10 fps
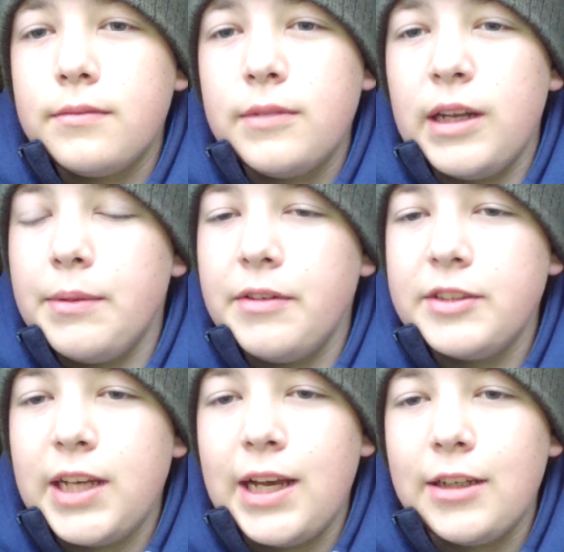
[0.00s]
we had a bit of a
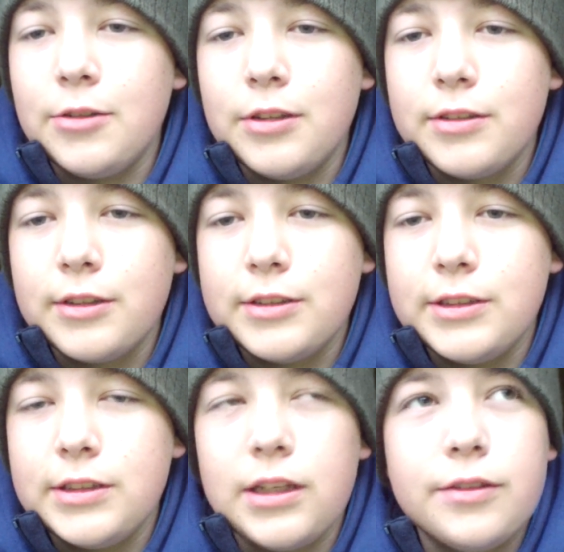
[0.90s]
tangle with the rods
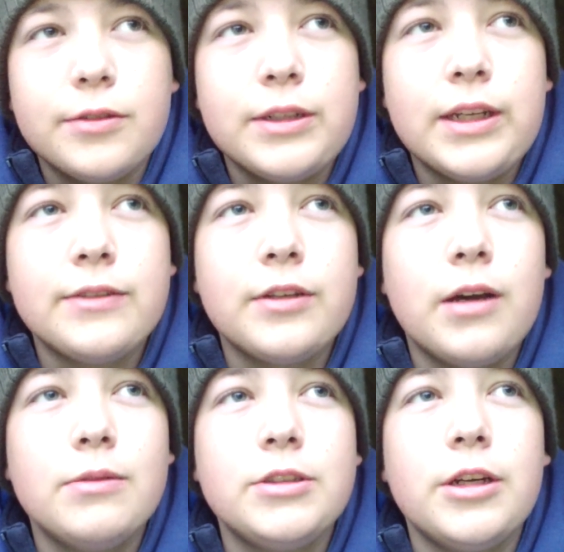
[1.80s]
and stuff, so I didn't have
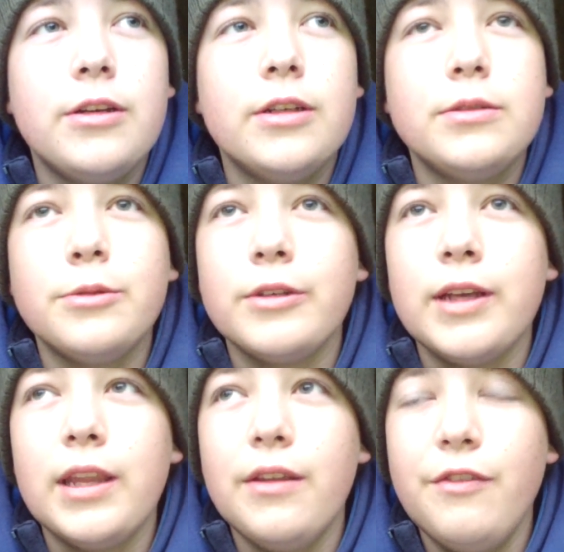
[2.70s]
time to show you. I just wanted
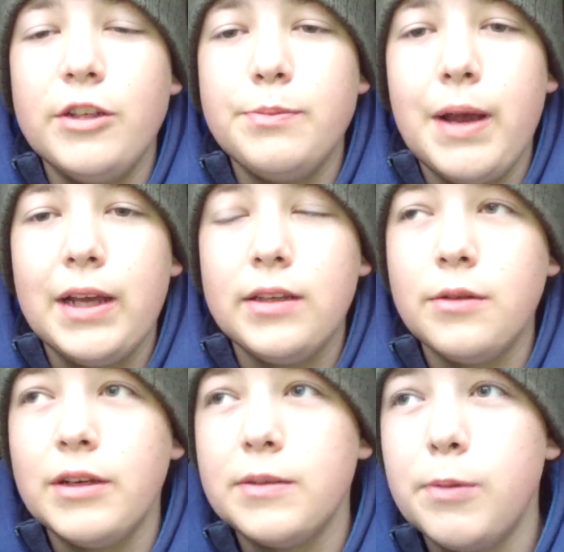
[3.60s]
to get the fish back as
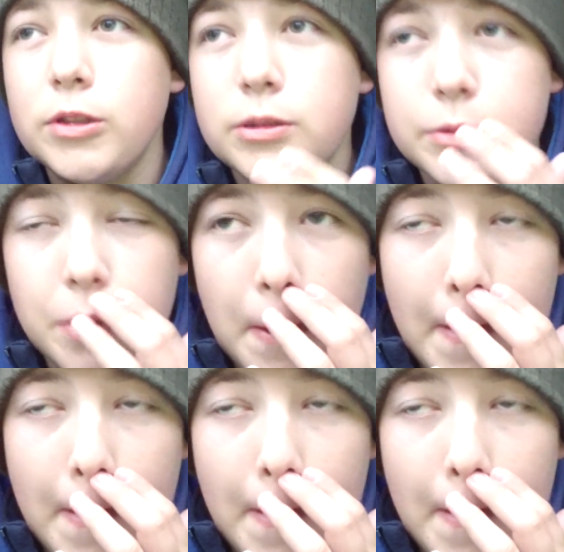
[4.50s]
quick as possible.